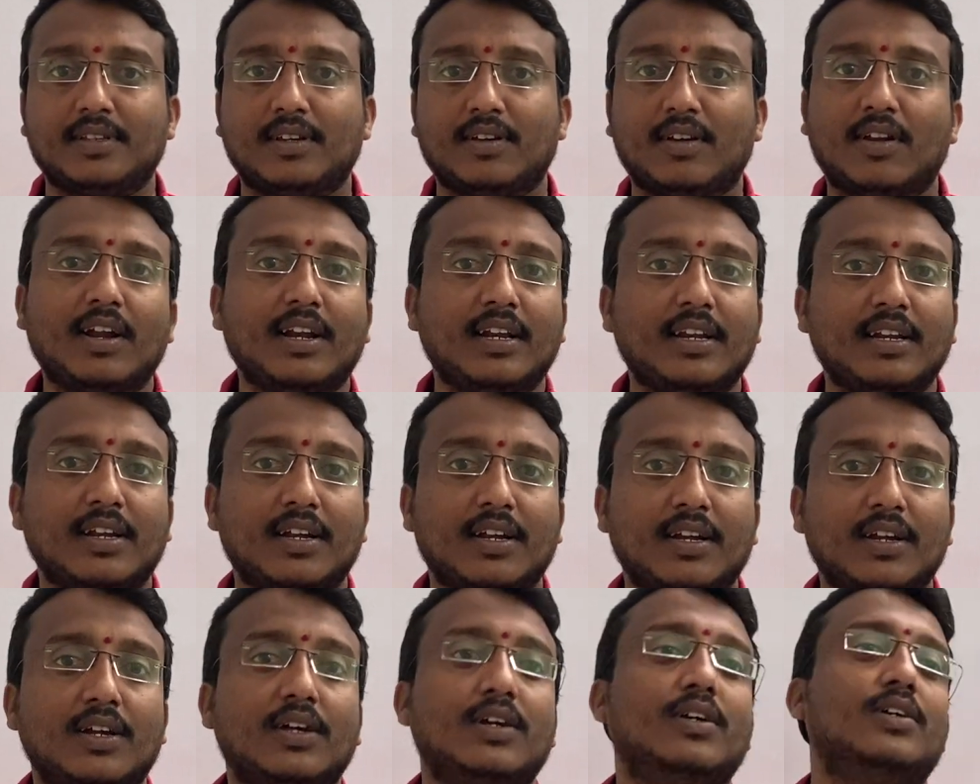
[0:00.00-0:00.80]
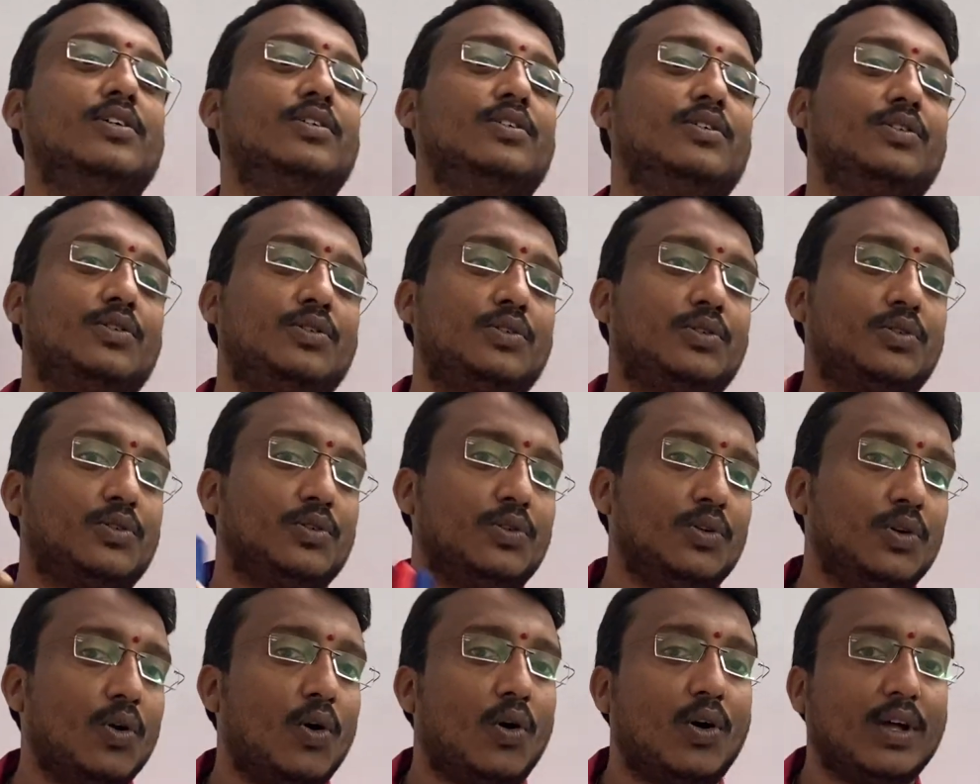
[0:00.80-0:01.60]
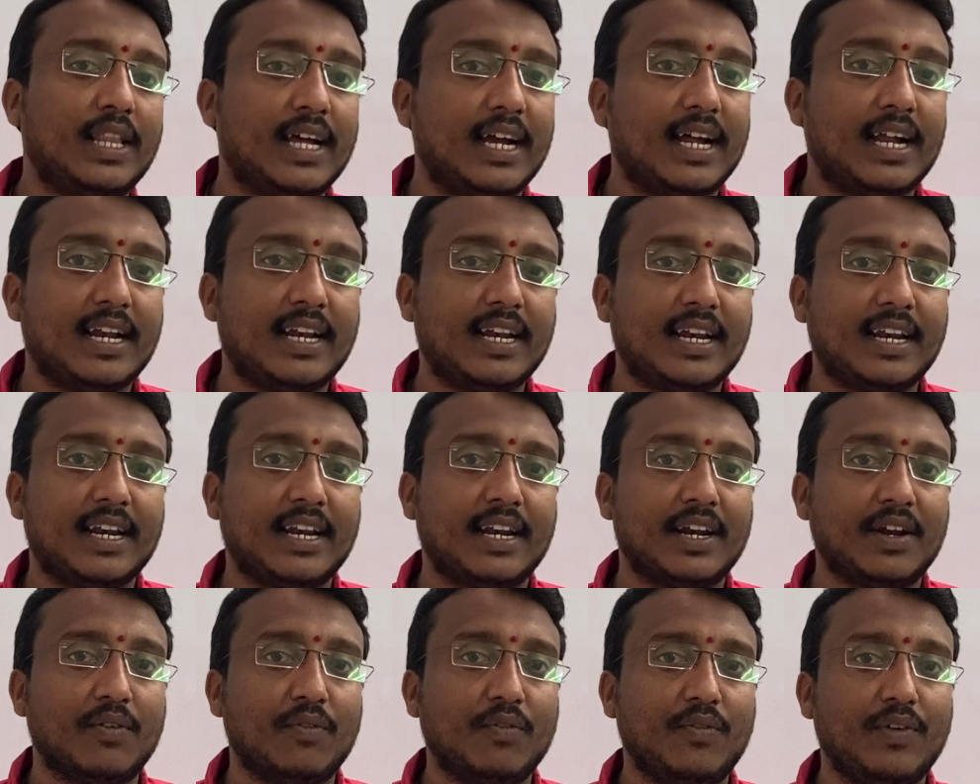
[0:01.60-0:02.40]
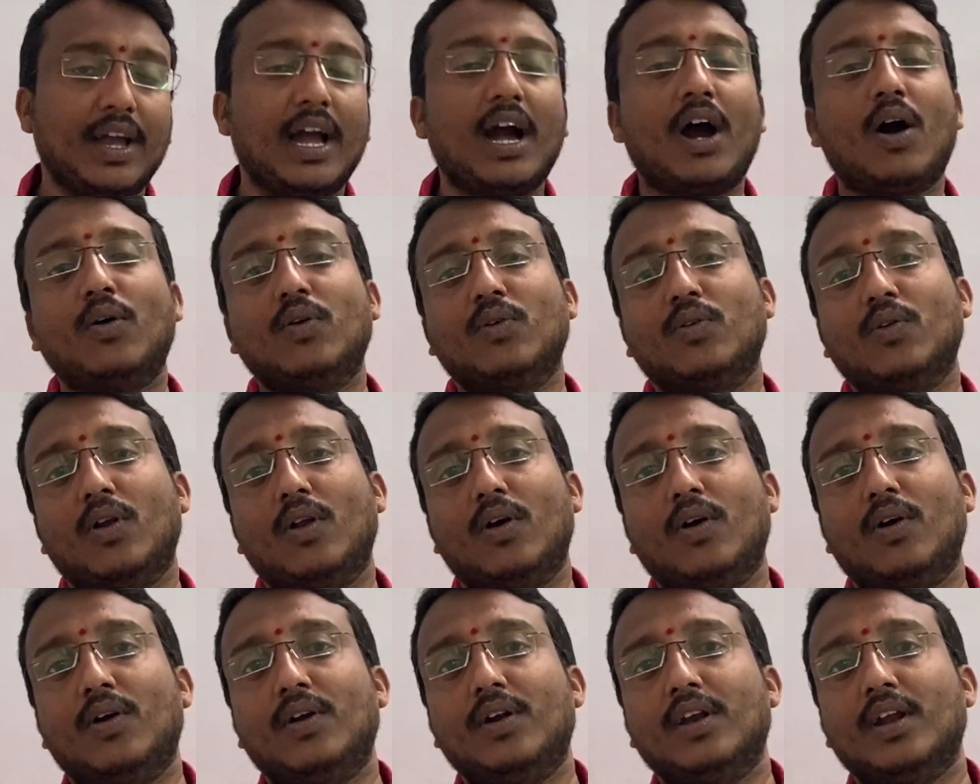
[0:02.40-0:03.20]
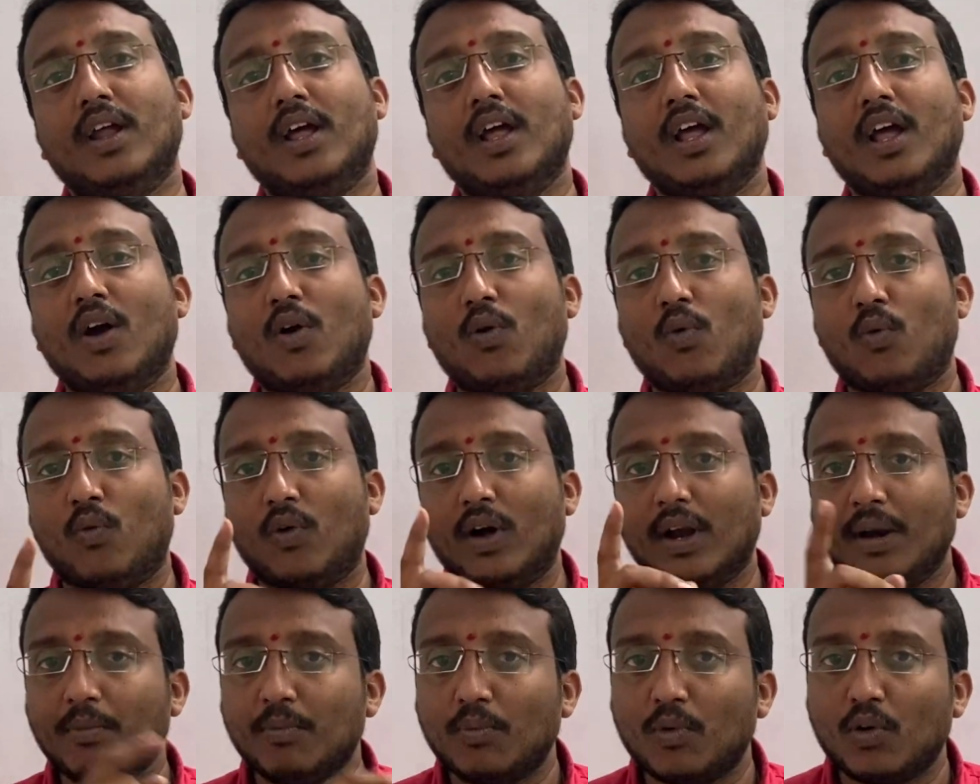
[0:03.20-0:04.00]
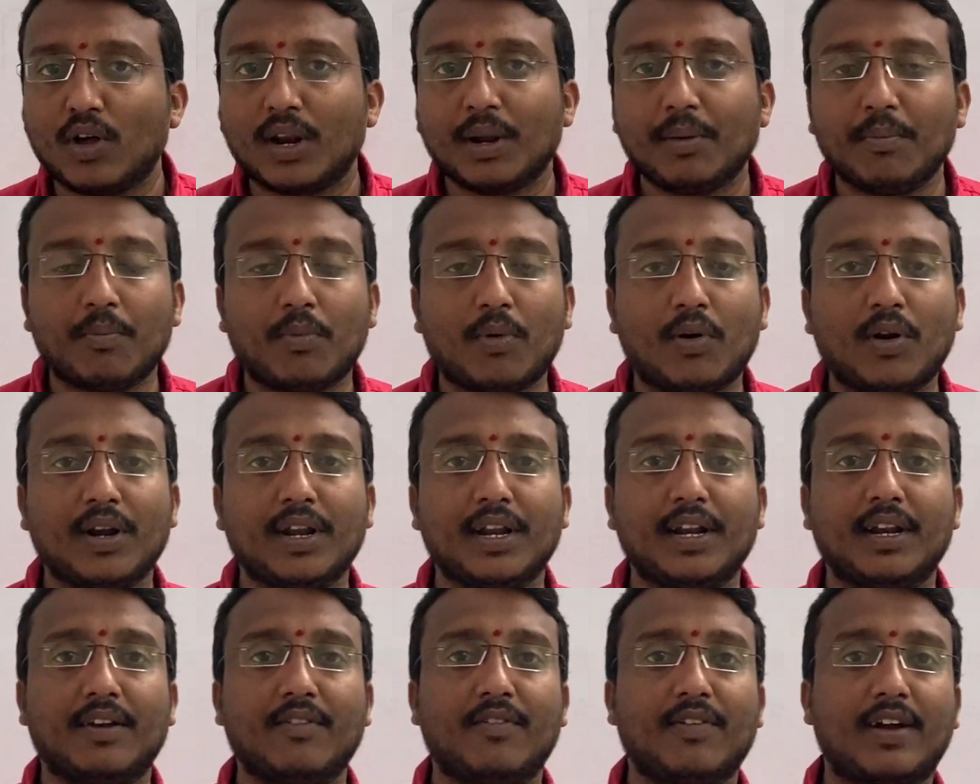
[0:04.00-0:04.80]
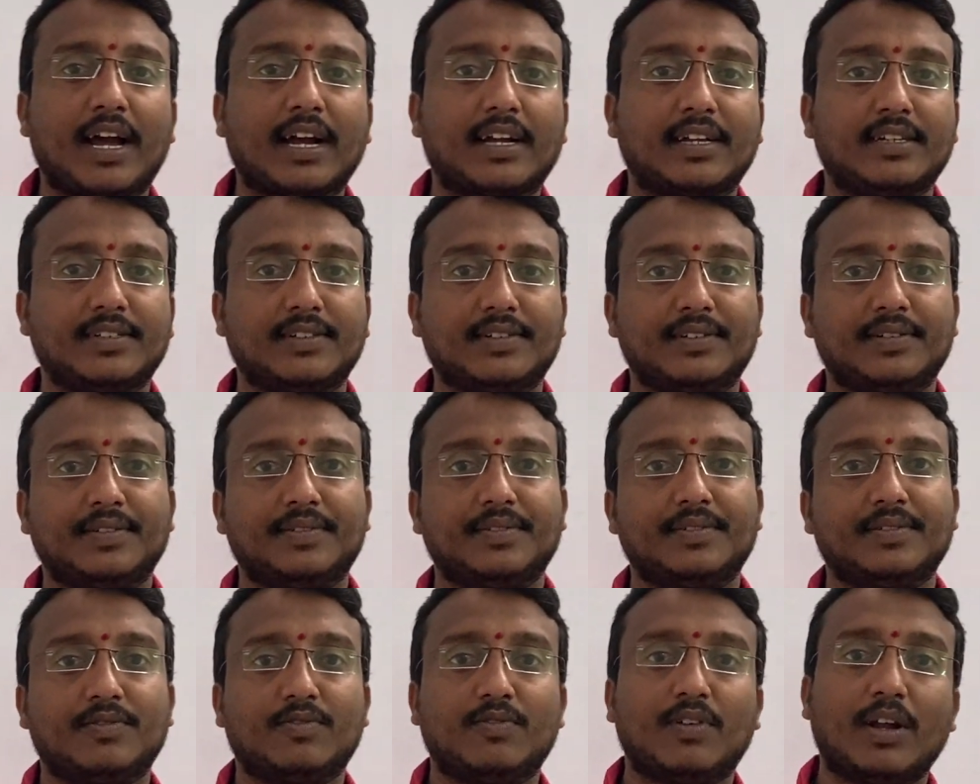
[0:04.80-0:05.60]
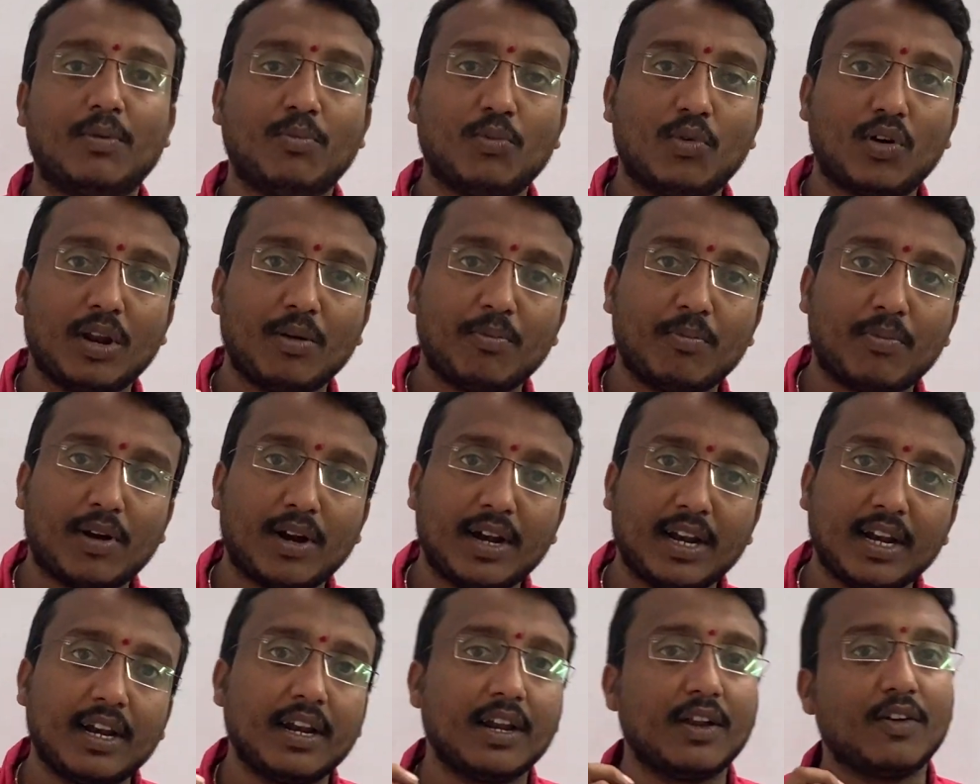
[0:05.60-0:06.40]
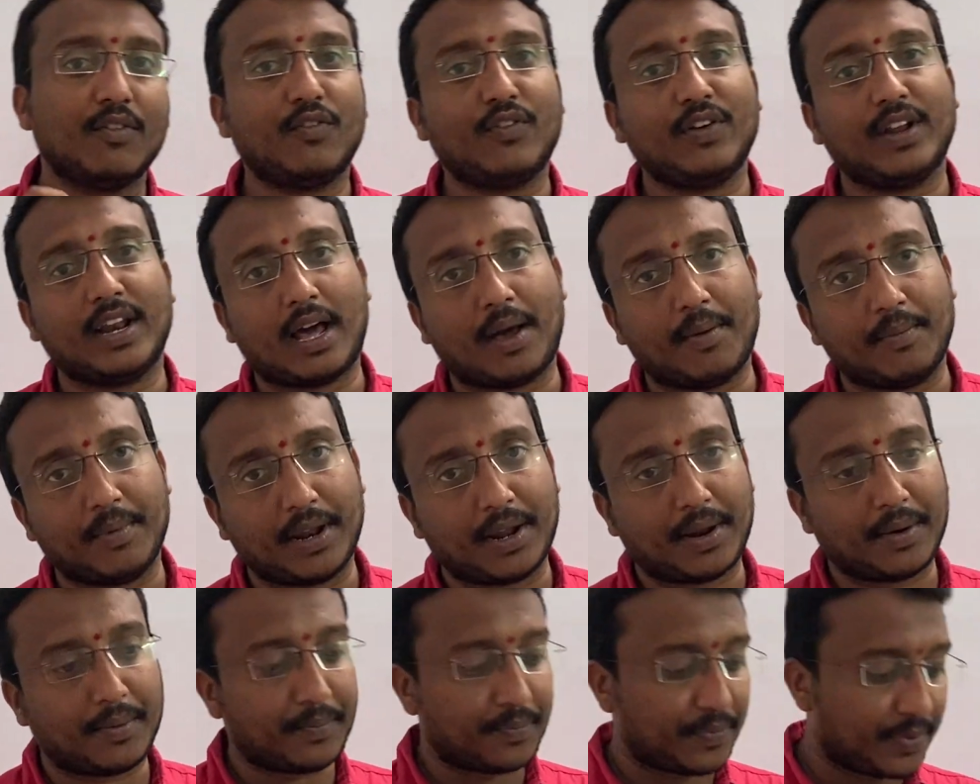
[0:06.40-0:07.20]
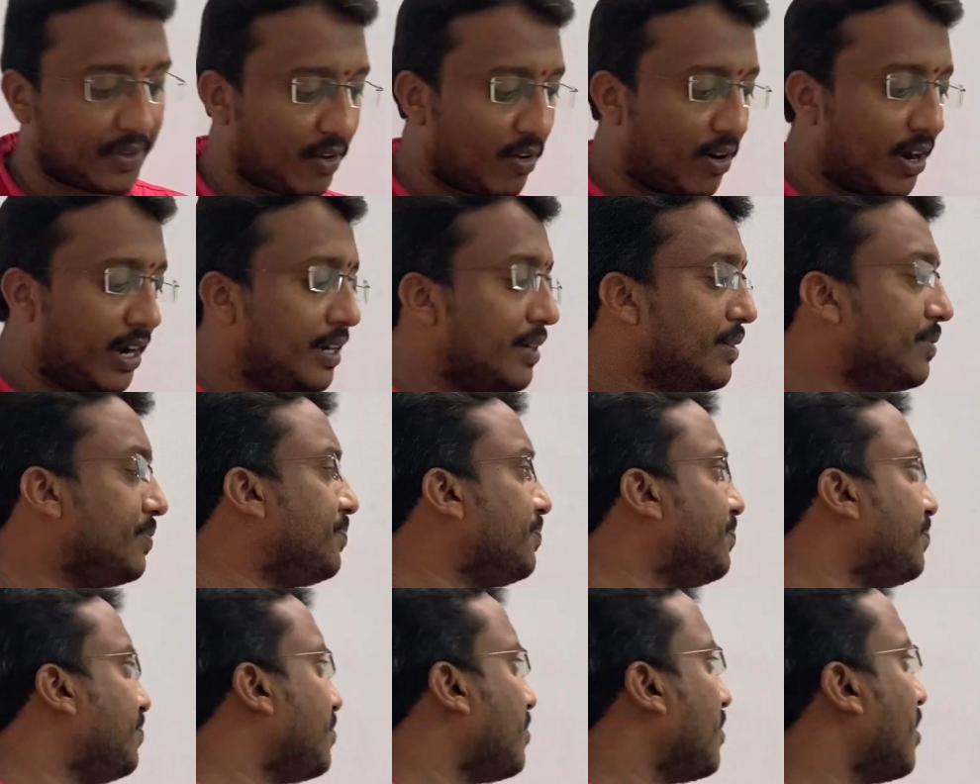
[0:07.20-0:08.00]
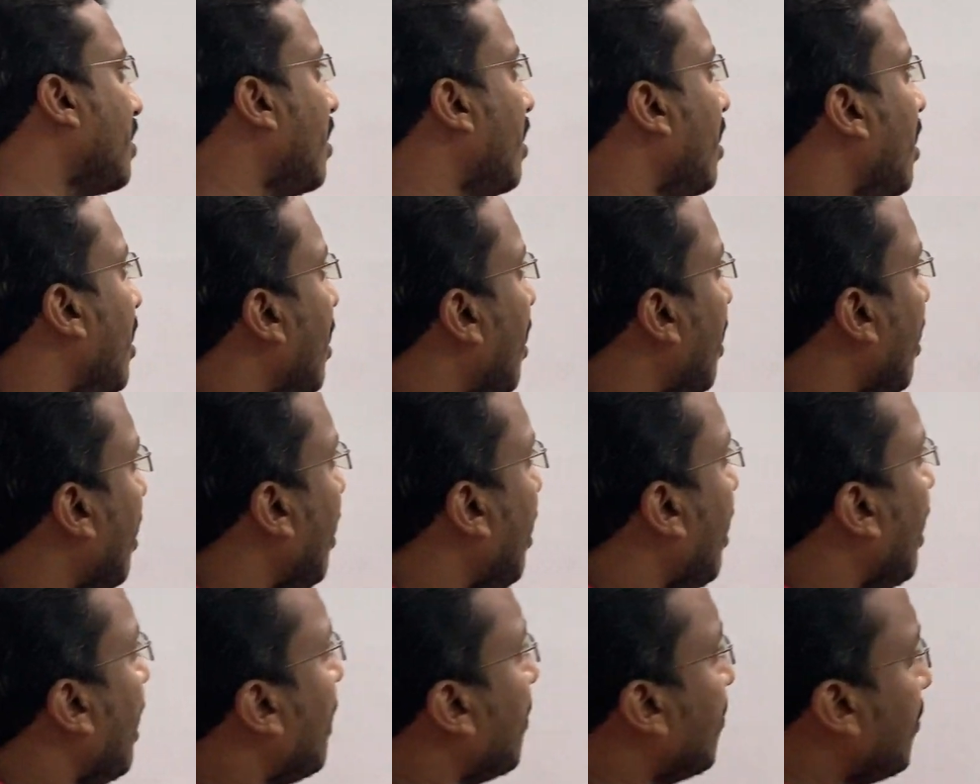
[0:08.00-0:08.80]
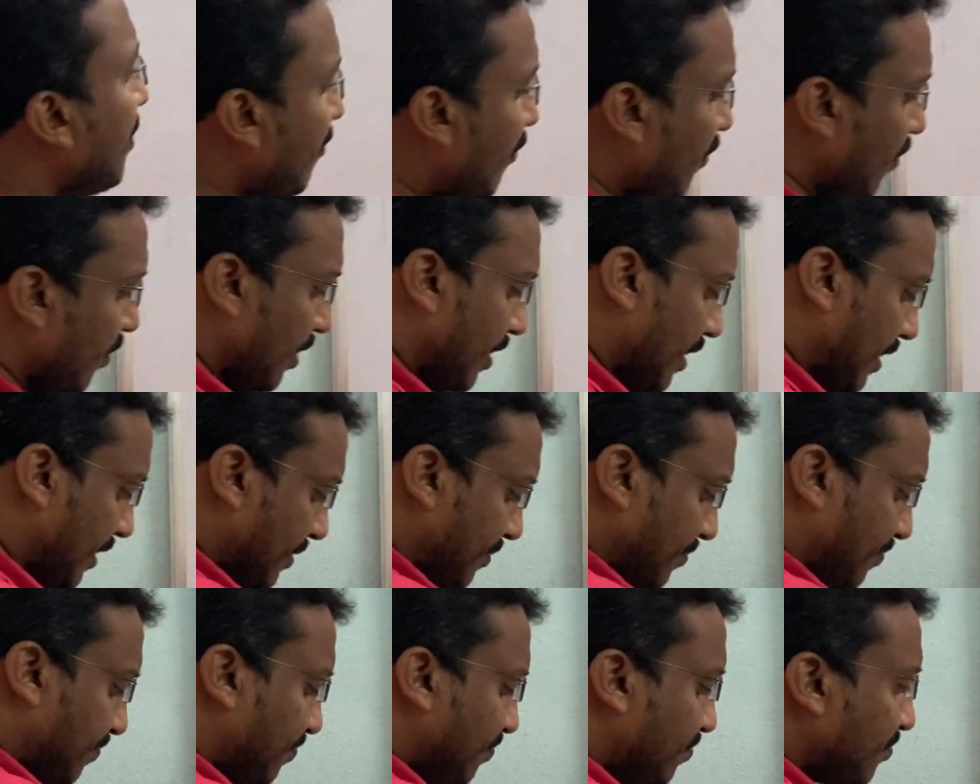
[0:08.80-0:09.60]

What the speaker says: Right? To know that, we have to learn one more important factor, one more important phenomenon. Right? Before that,